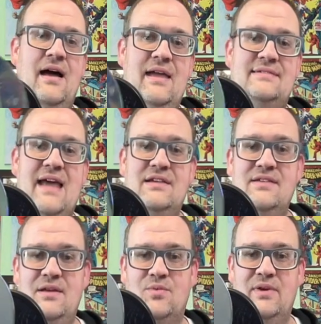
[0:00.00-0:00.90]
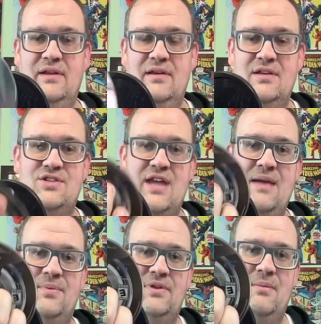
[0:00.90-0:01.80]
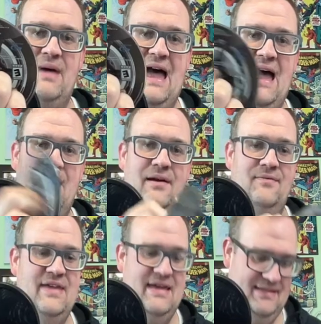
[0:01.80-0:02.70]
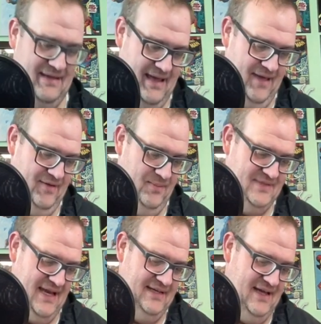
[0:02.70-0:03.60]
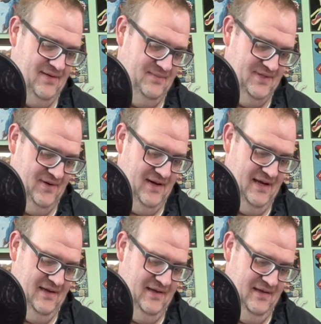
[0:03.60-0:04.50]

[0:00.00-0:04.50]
It's actually in really good shape on the back of this. I have it upside down, I'm sorry.